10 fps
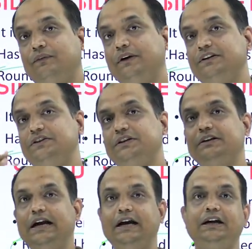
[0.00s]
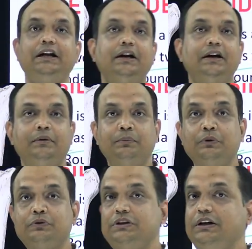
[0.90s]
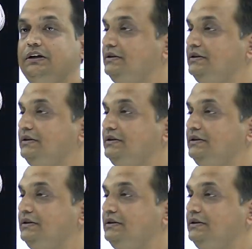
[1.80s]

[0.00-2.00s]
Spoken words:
differentiate the anterior and posterior